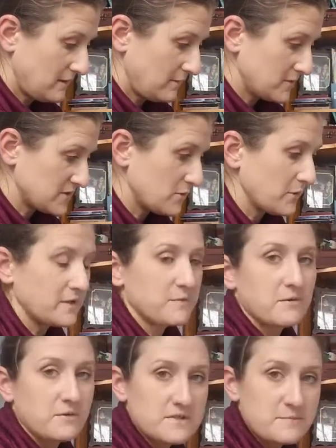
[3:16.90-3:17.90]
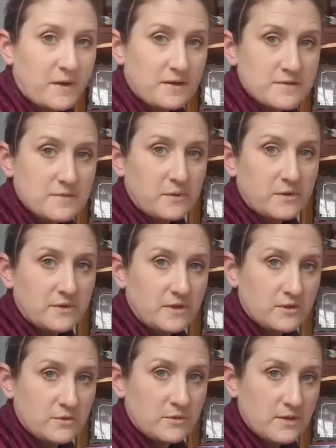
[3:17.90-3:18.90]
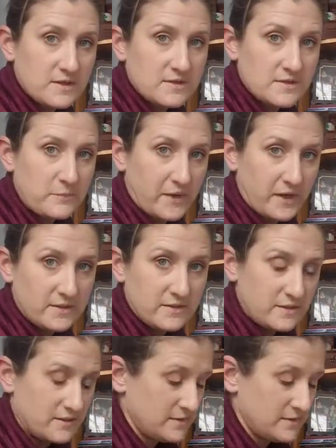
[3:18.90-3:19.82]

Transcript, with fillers: I was going to be responsible and do this, but